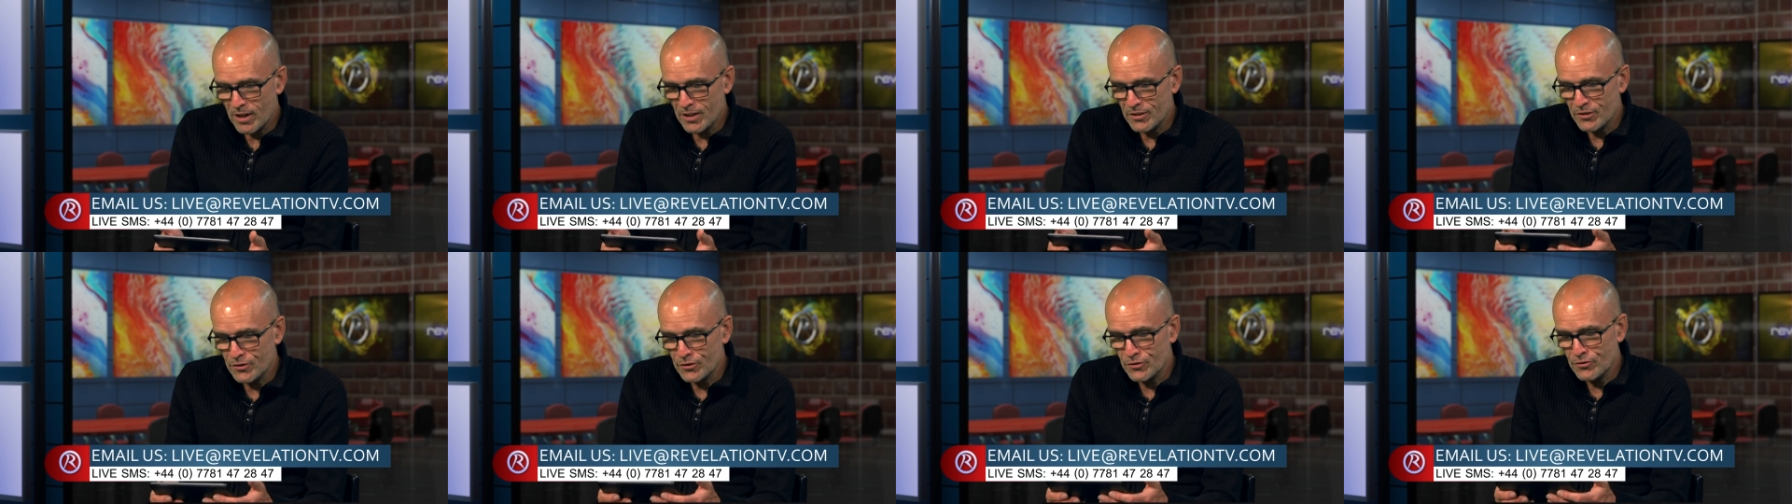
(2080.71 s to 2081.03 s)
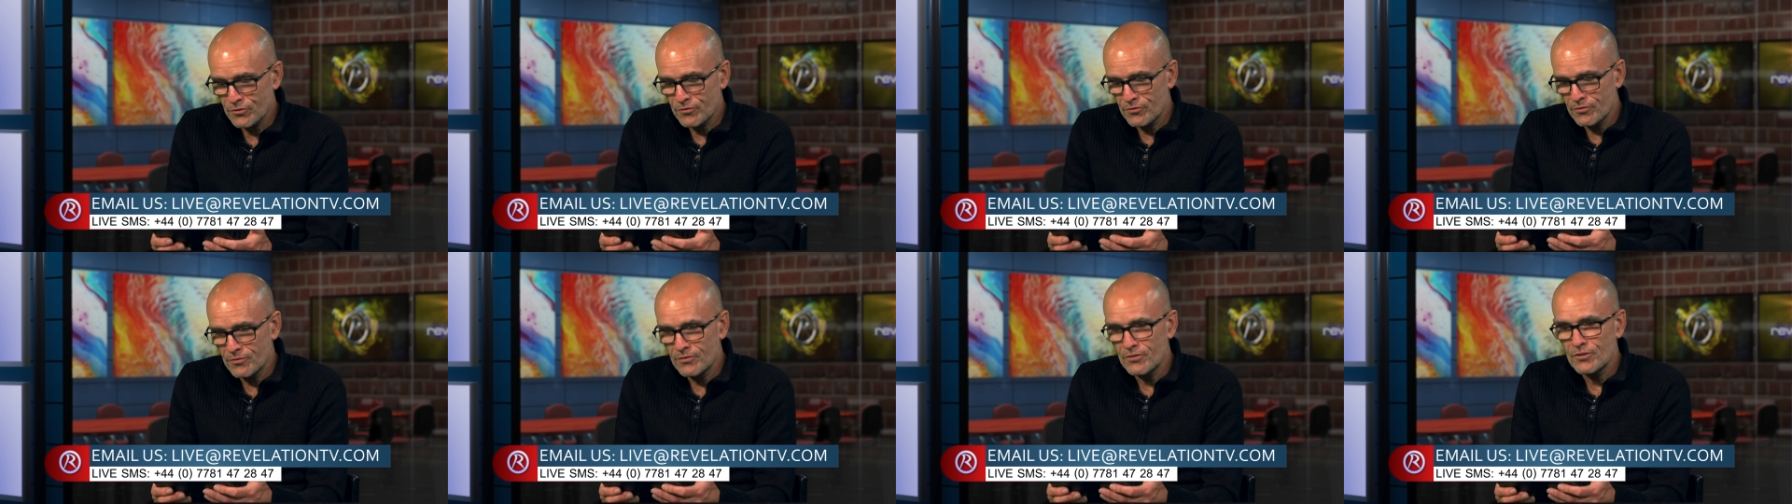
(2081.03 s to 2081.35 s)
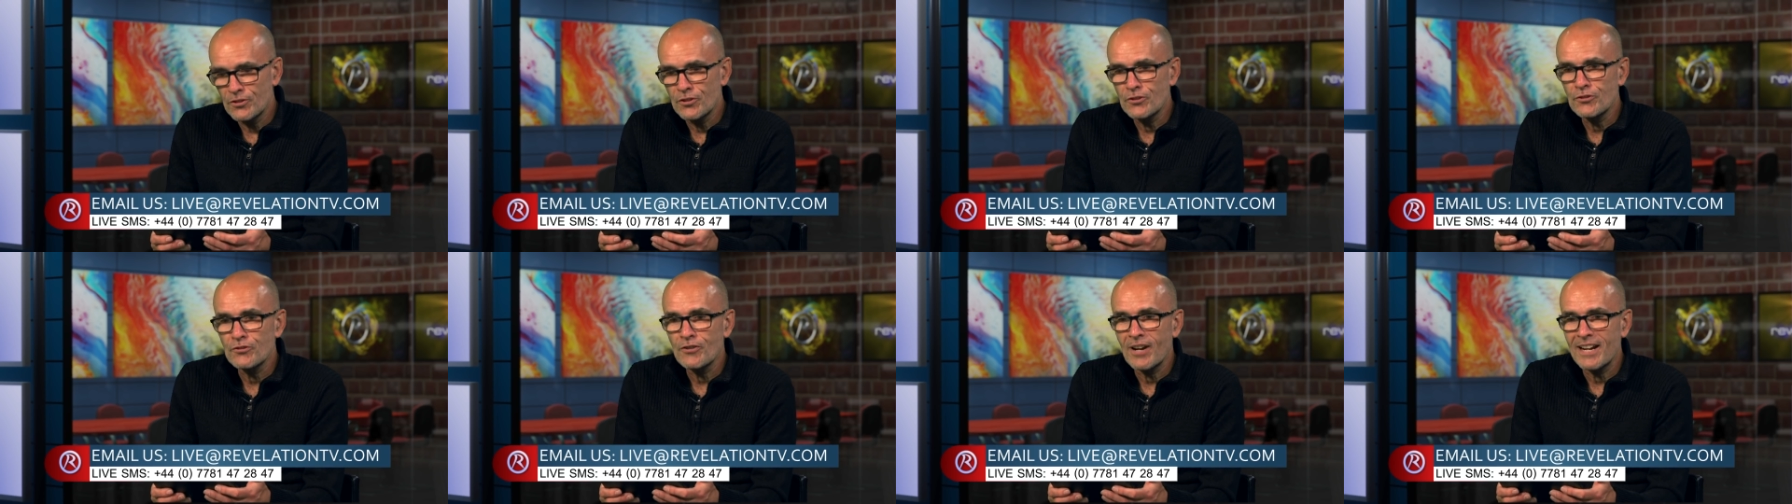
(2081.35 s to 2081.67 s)
a
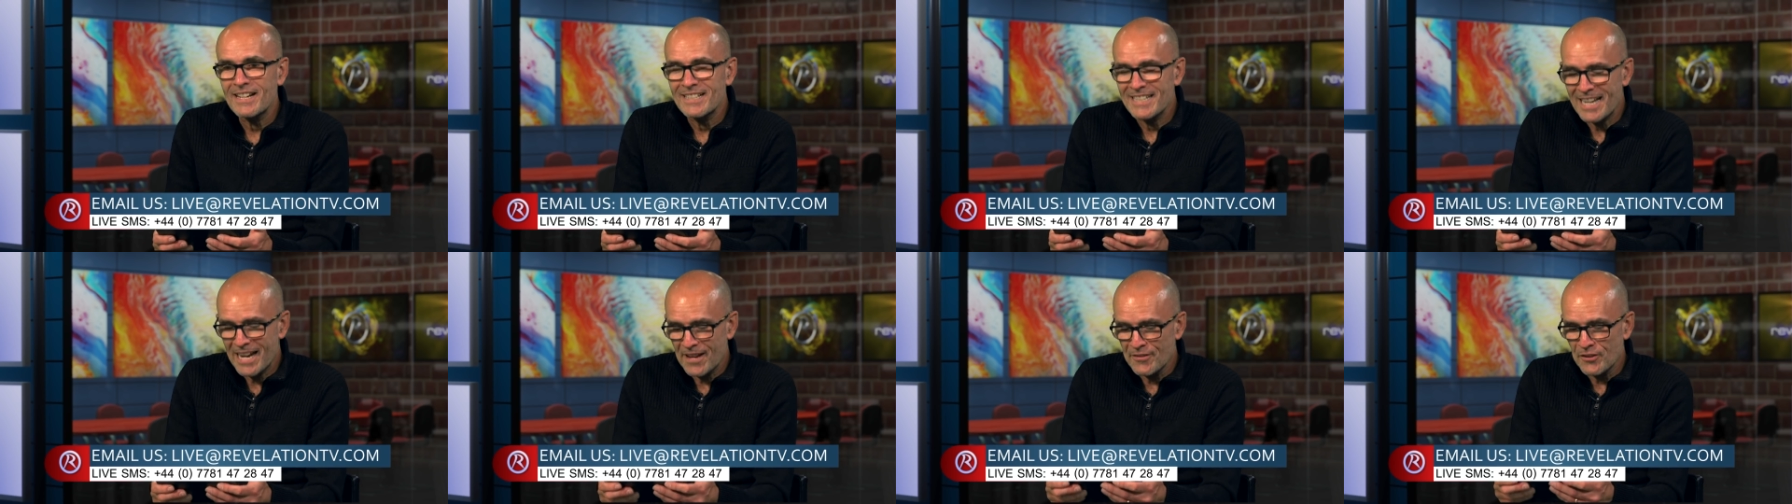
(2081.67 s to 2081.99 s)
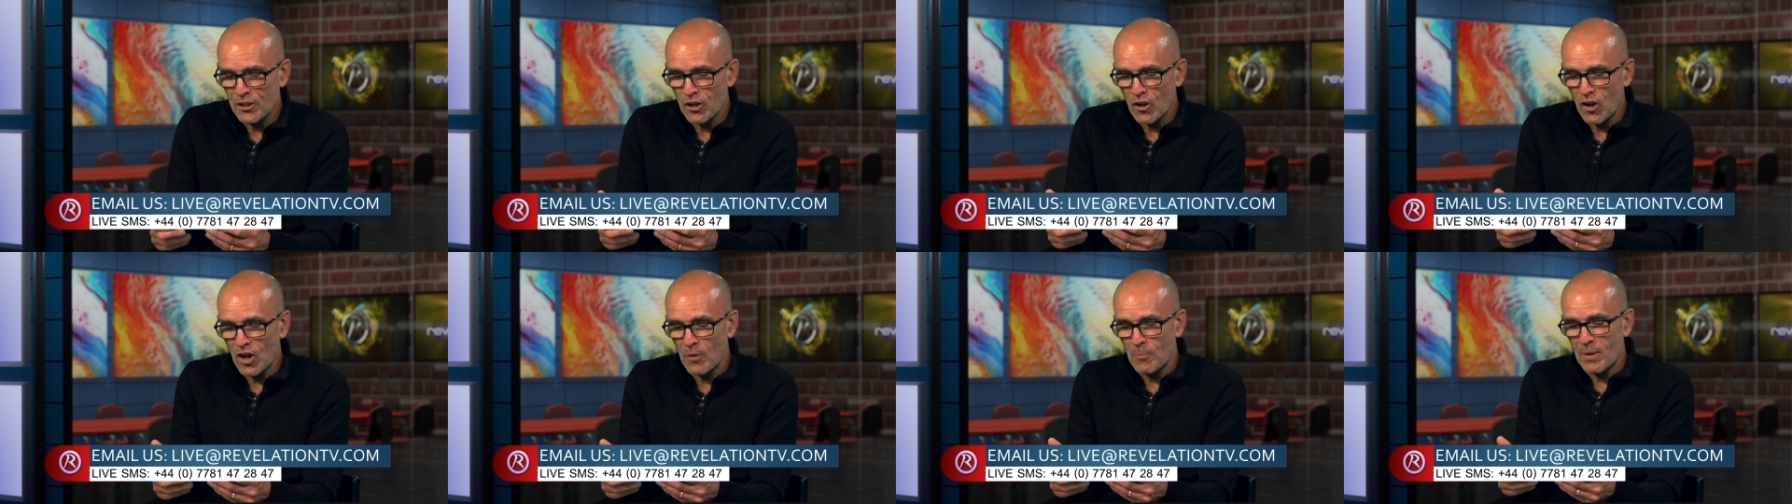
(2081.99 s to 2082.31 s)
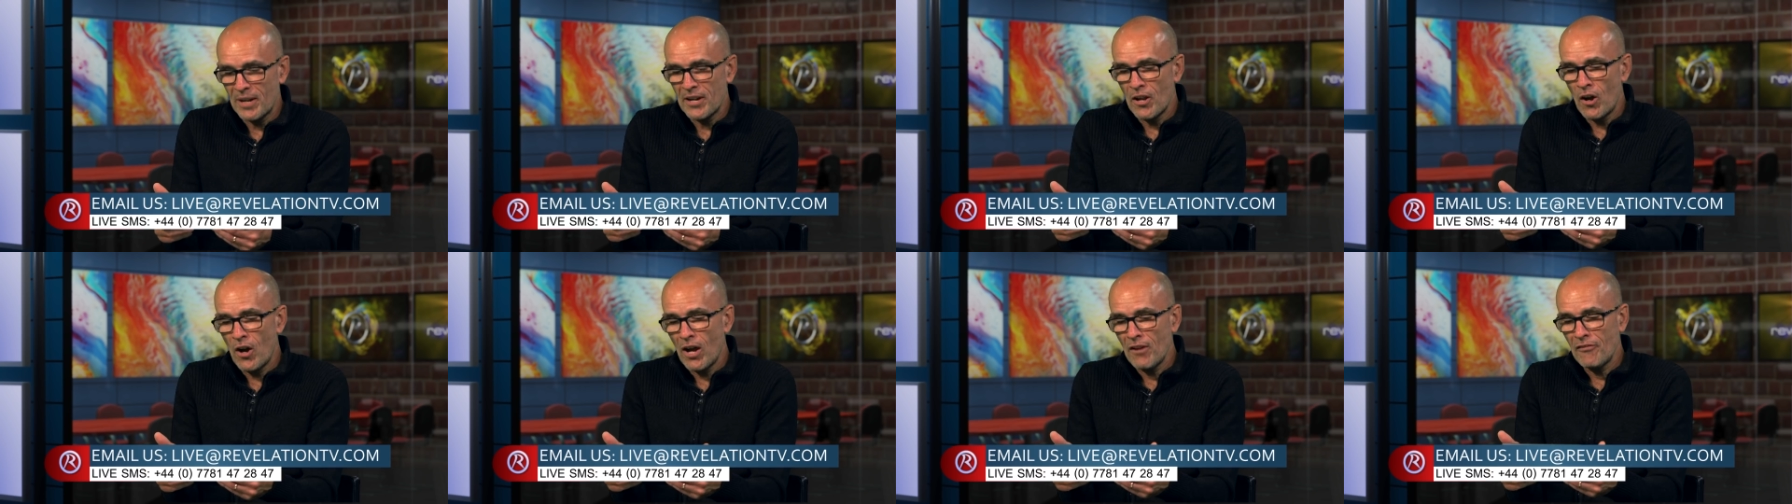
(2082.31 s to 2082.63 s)
straight down the line one.
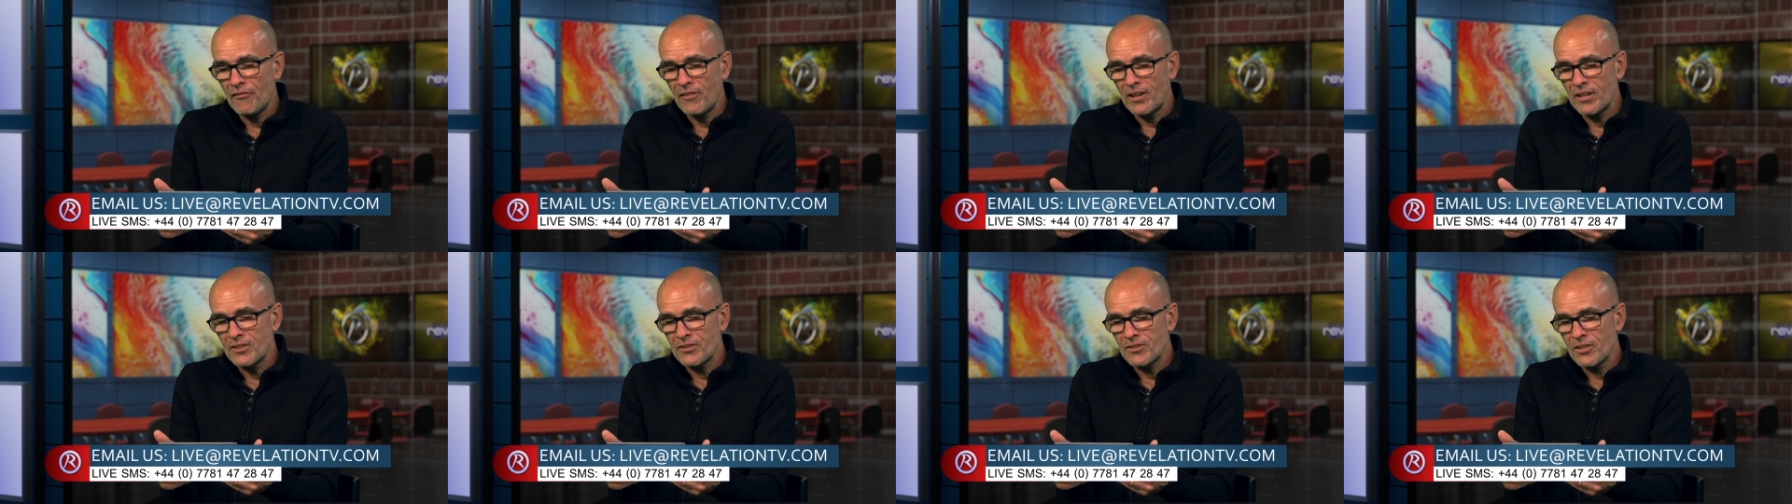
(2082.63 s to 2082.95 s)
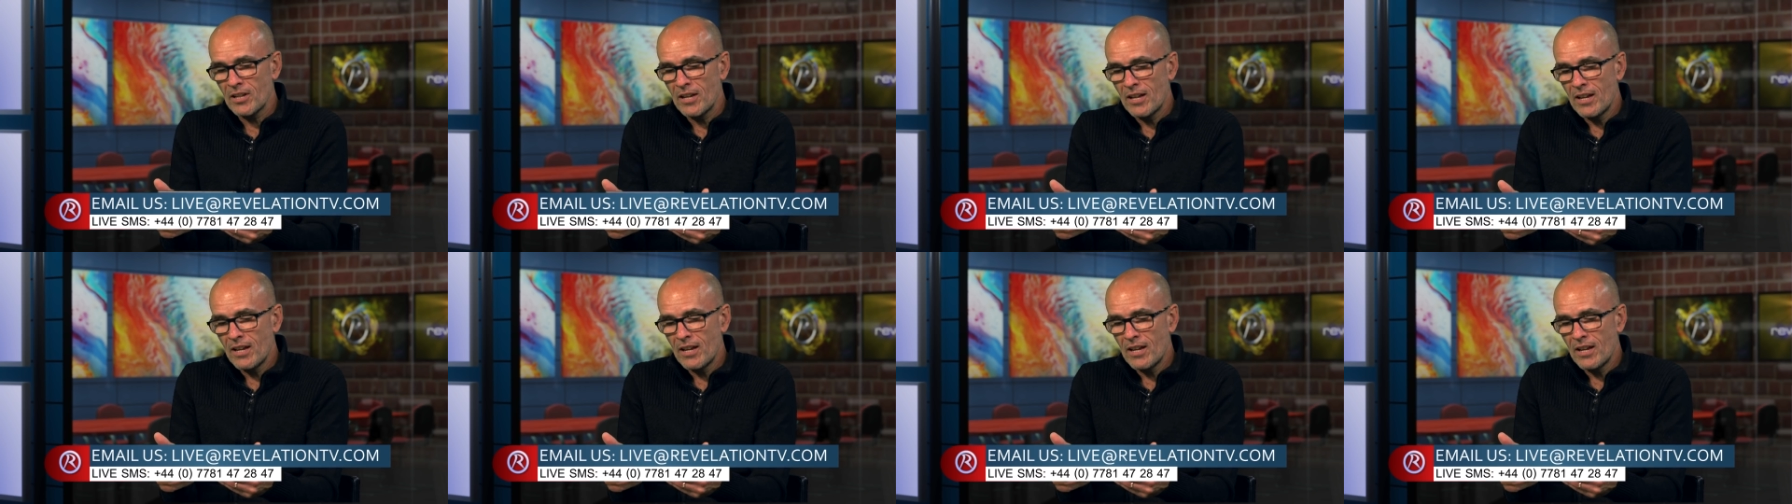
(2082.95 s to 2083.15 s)
Hi, fellas.